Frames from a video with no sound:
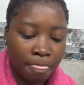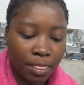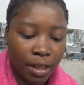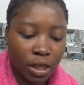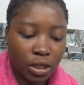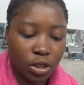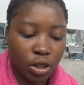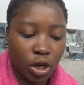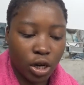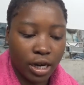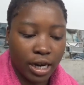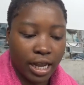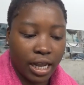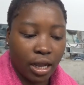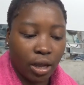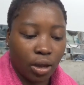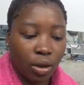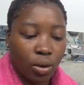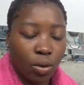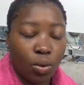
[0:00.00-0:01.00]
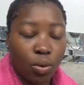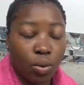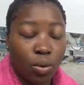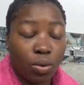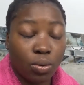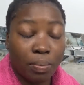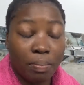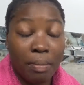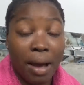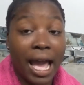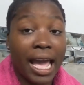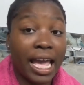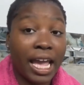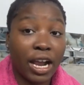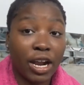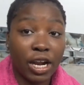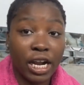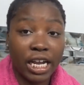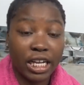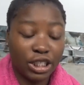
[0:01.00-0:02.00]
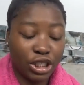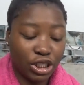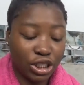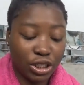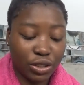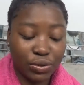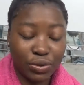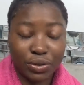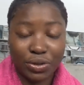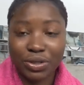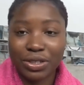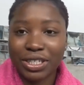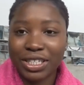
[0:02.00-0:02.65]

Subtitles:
learning my hair in general.